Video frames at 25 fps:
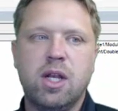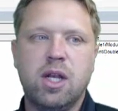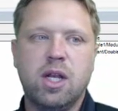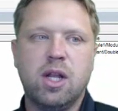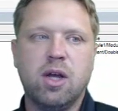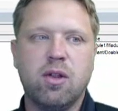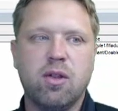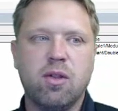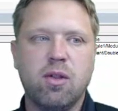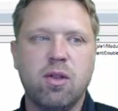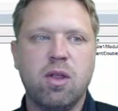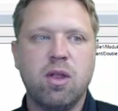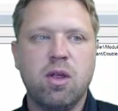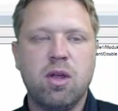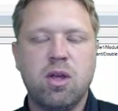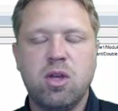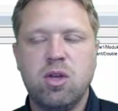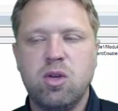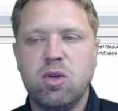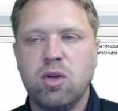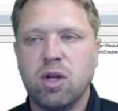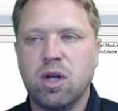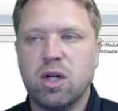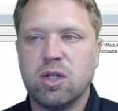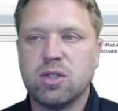Now
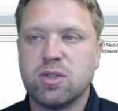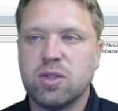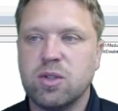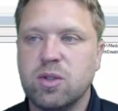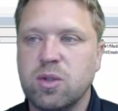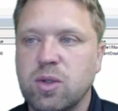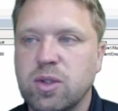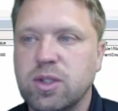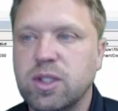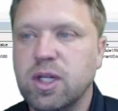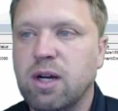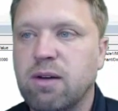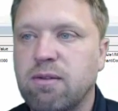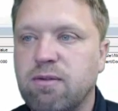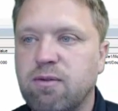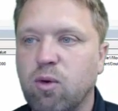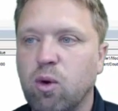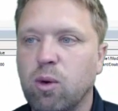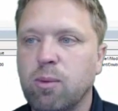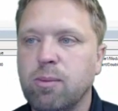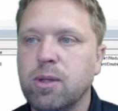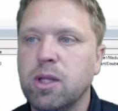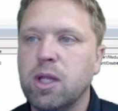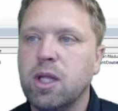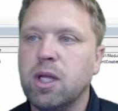you could also do a dot
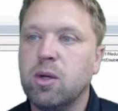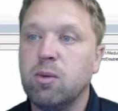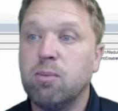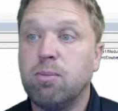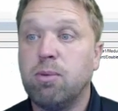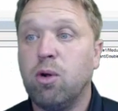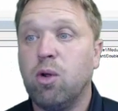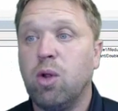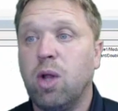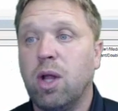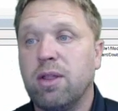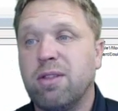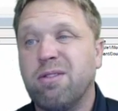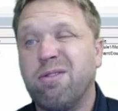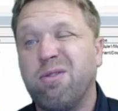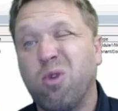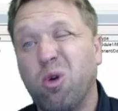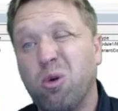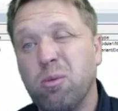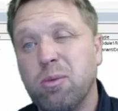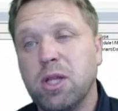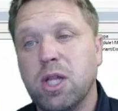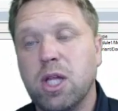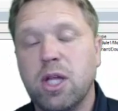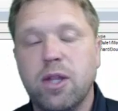formula. It'll pull out the
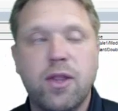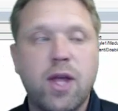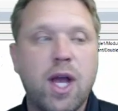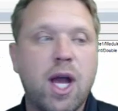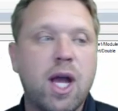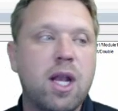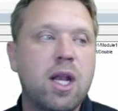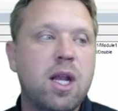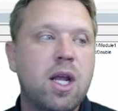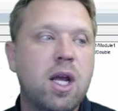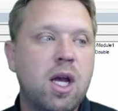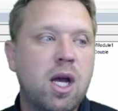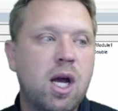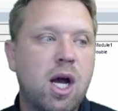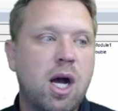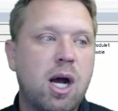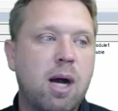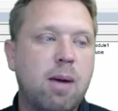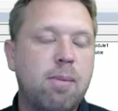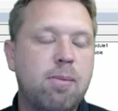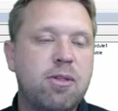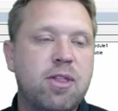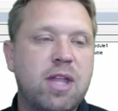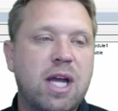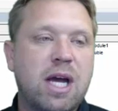formula on that.
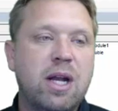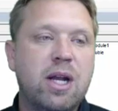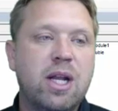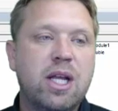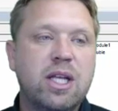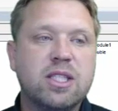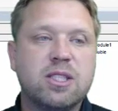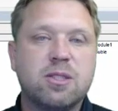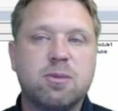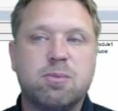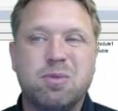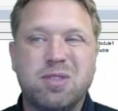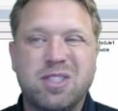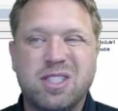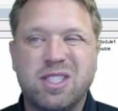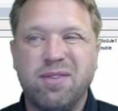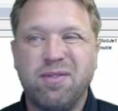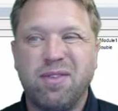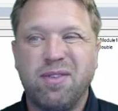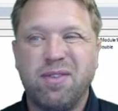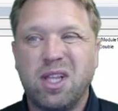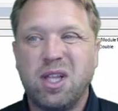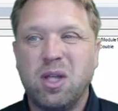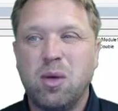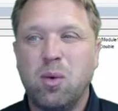Uh, but that is
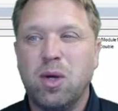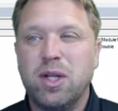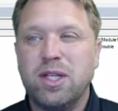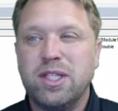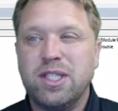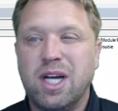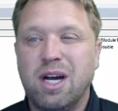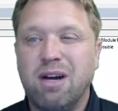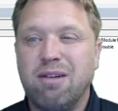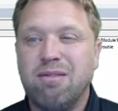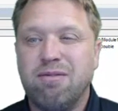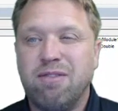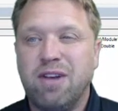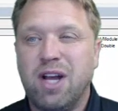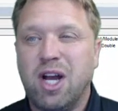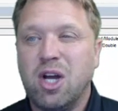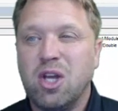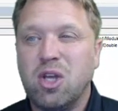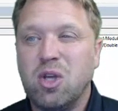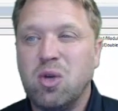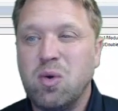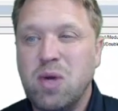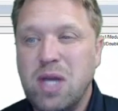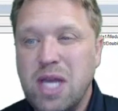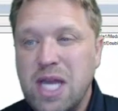specifically what dot
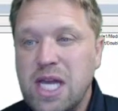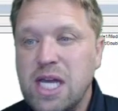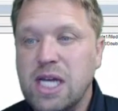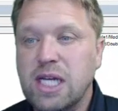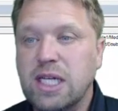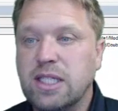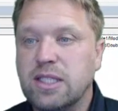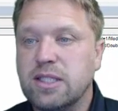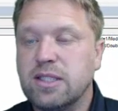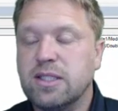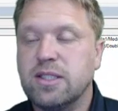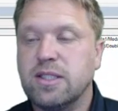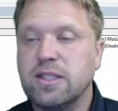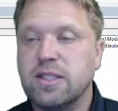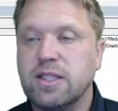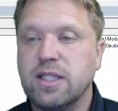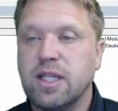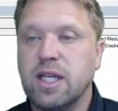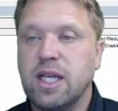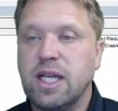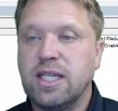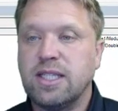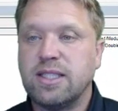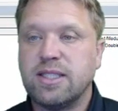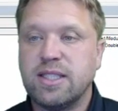value is, is
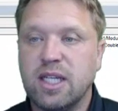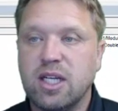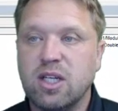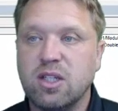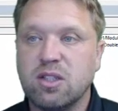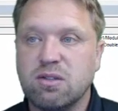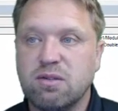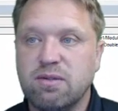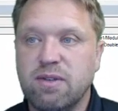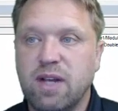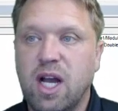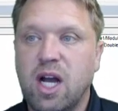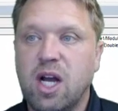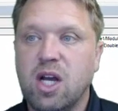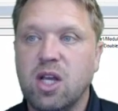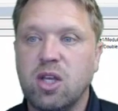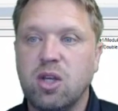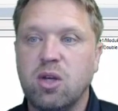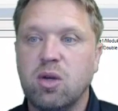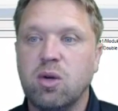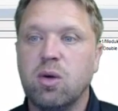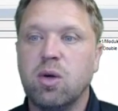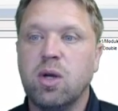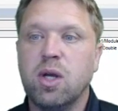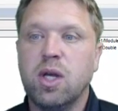a cell's
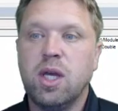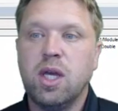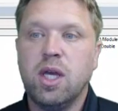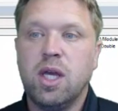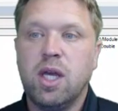value.